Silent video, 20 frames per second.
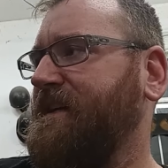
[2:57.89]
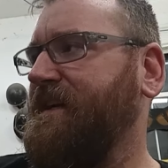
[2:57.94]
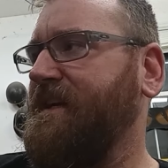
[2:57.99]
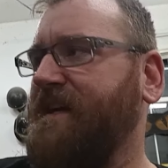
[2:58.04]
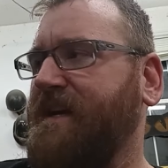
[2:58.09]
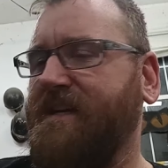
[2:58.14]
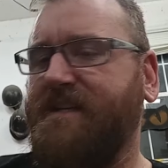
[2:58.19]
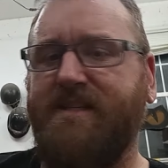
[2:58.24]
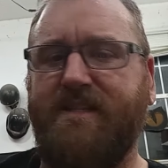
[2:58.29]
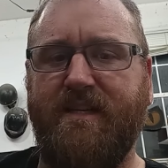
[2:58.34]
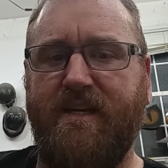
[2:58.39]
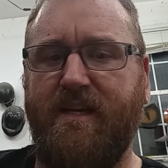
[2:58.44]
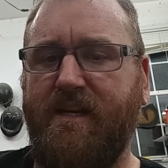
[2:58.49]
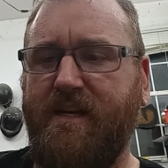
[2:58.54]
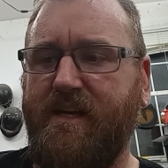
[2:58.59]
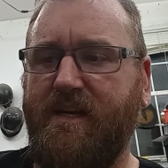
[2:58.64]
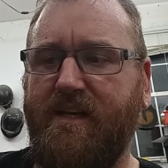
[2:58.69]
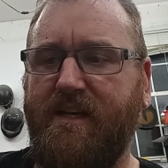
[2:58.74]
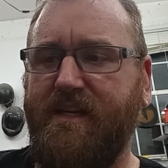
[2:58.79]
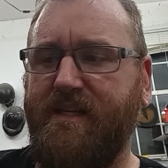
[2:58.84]
It's
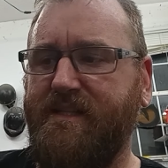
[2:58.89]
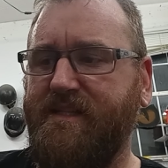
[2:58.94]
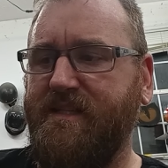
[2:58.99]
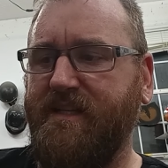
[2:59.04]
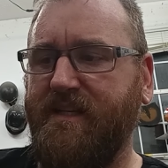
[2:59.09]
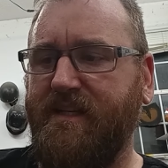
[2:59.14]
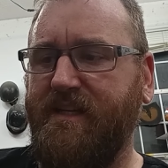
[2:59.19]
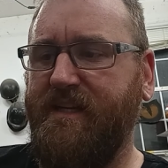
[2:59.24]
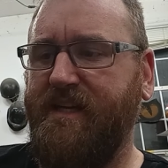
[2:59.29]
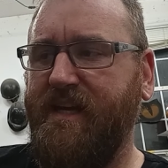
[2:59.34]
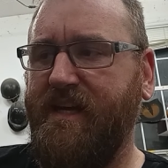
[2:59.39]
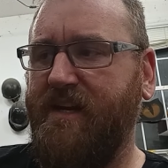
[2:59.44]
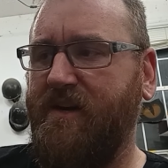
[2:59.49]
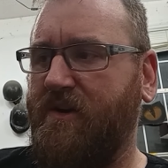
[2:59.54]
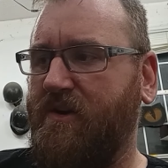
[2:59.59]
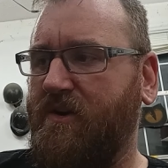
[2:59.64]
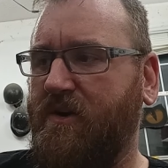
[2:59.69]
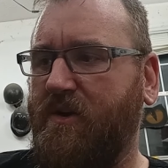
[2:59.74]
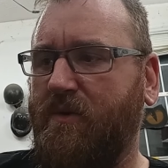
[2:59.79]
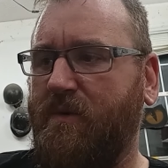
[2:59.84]
a
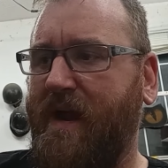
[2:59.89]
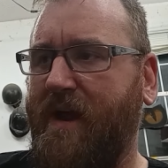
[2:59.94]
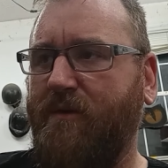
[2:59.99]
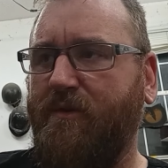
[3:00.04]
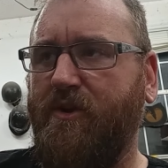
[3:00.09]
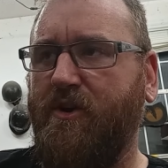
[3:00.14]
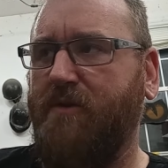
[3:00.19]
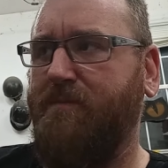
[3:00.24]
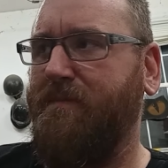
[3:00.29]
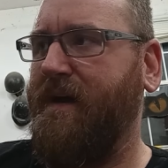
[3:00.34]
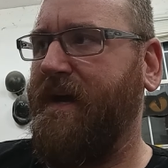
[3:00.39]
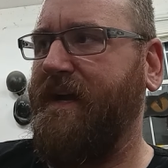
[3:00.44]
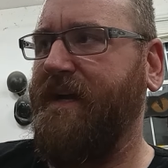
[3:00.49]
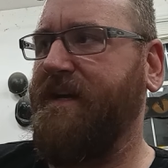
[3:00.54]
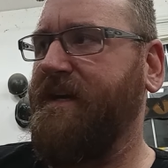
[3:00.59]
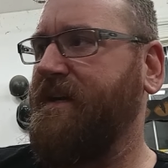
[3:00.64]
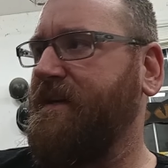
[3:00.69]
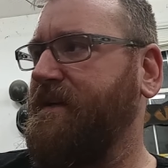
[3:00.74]
getter arounder bike,